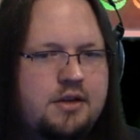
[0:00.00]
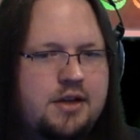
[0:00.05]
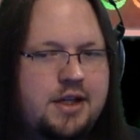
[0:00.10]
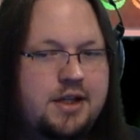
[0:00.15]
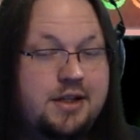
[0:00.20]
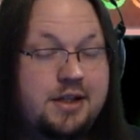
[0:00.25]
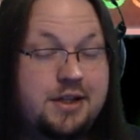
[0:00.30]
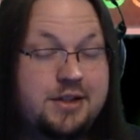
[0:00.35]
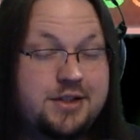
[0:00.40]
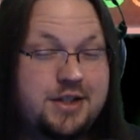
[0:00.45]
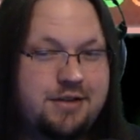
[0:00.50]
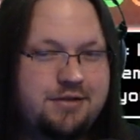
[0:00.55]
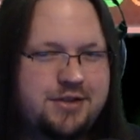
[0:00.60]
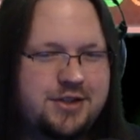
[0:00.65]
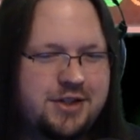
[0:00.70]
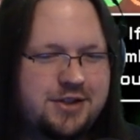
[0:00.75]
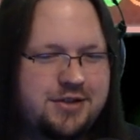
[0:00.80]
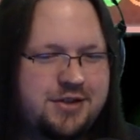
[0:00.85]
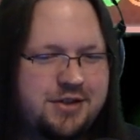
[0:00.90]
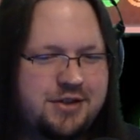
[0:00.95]
It does have
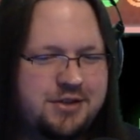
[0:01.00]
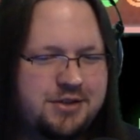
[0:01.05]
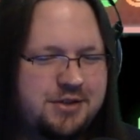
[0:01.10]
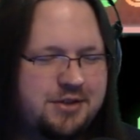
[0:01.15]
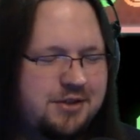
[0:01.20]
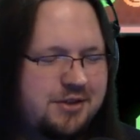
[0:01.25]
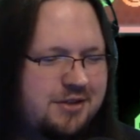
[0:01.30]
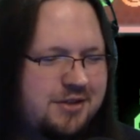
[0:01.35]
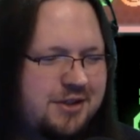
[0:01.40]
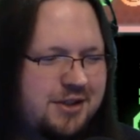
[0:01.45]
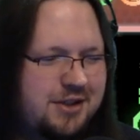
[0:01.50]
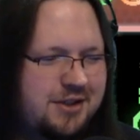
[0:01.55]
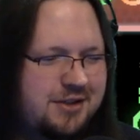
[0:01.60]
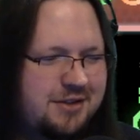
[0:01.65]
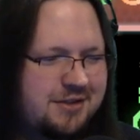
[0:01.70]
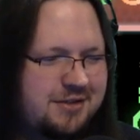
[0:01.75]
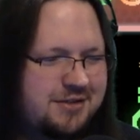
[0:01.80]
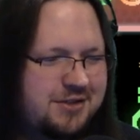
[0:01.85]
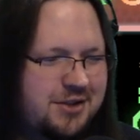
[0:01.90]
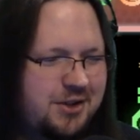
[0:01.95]
62
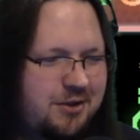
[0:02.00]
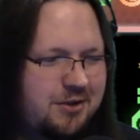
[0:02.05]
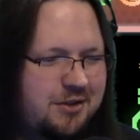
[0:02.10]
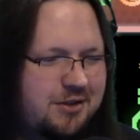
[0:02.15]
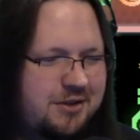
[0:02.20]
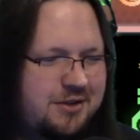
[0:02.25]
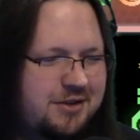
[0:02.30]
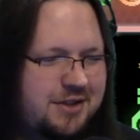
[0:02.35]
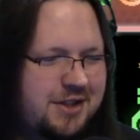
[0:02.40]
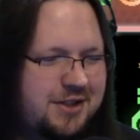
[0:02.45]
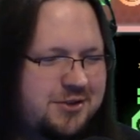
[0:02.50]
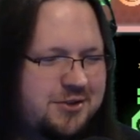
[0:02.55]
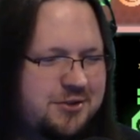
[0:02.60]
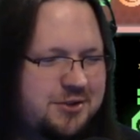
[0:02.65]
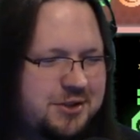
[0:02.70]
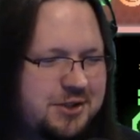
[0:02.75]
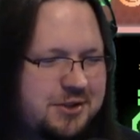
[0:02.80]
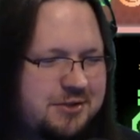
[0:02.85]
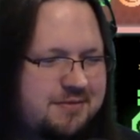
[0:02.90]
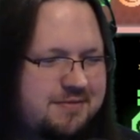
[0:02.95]
hull total, that's
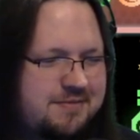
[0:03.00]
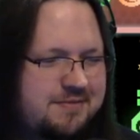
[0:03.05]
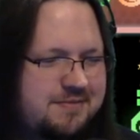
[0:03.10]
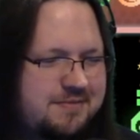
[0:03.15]
true.